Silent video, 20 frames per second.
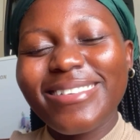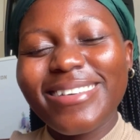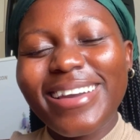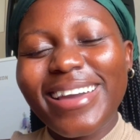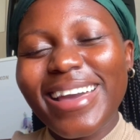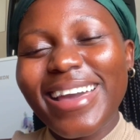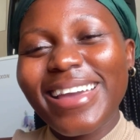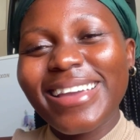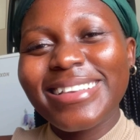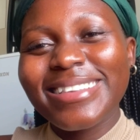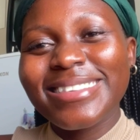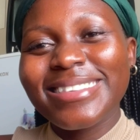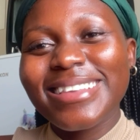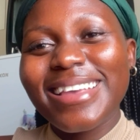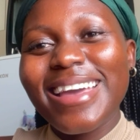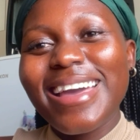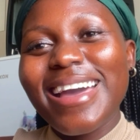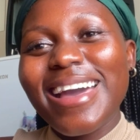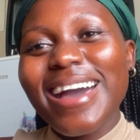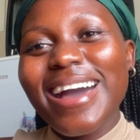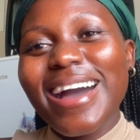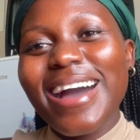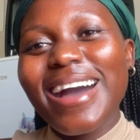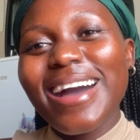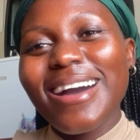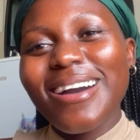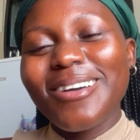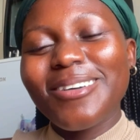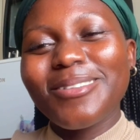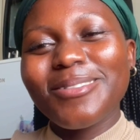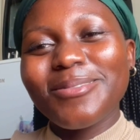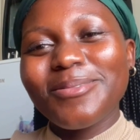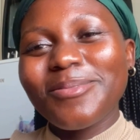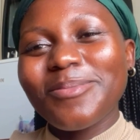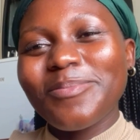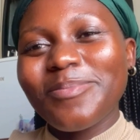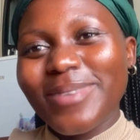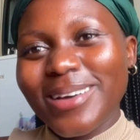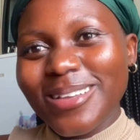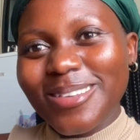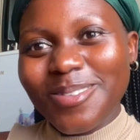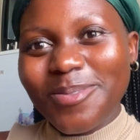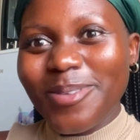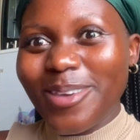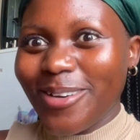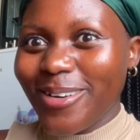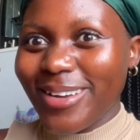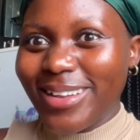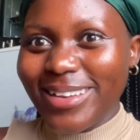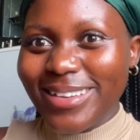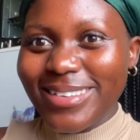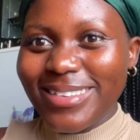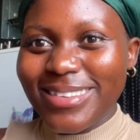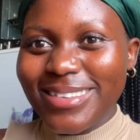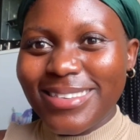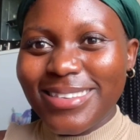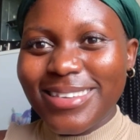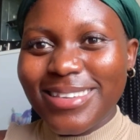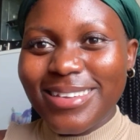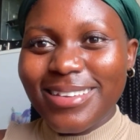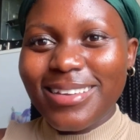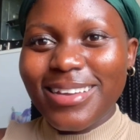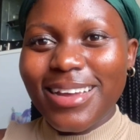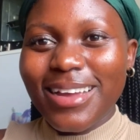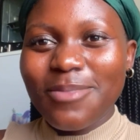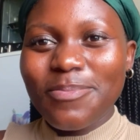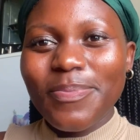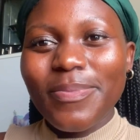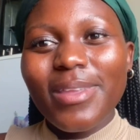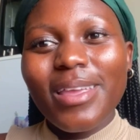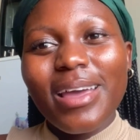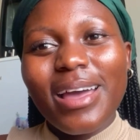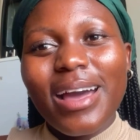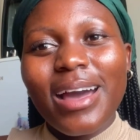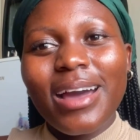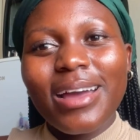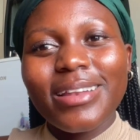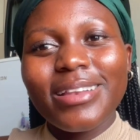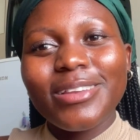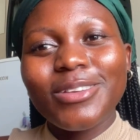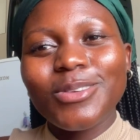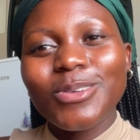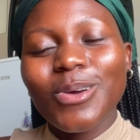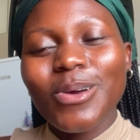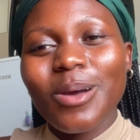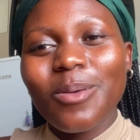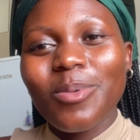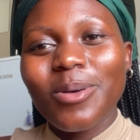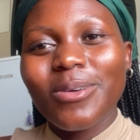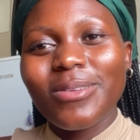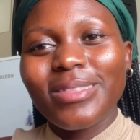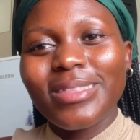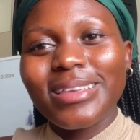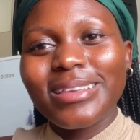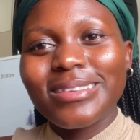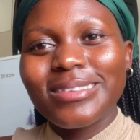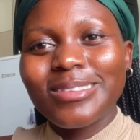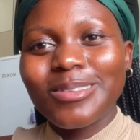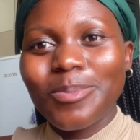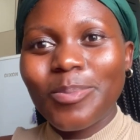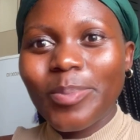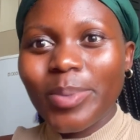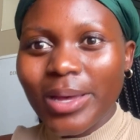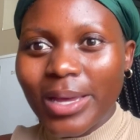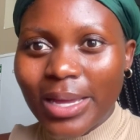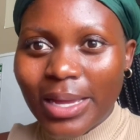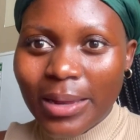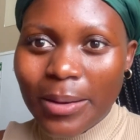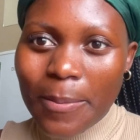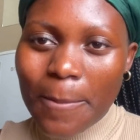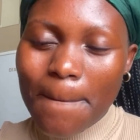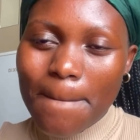Guys, I must be honest, I hardly talk about this, but